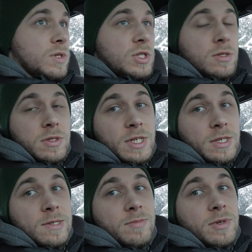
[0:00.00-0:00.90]
windshield
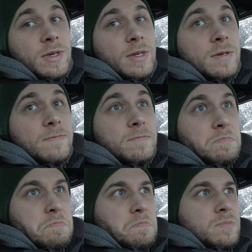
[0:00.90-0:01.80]
needs to be
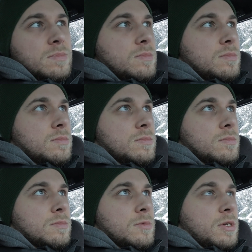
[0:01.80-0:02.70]

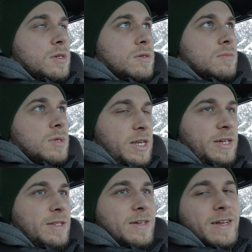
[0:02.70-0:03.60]
like
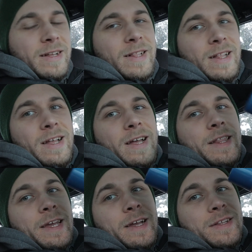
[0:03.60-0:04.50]
cleaned
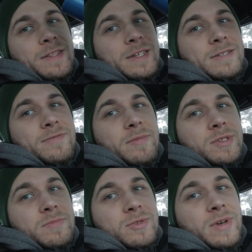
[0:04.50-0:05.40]
and I got this from a
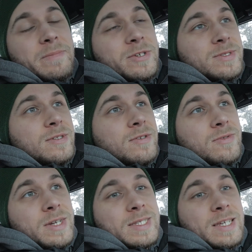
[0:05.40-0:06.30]
subscriber, so
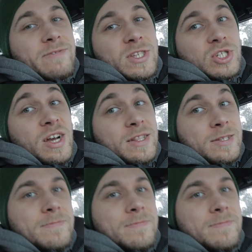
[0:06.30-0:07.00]
let's give it a shot.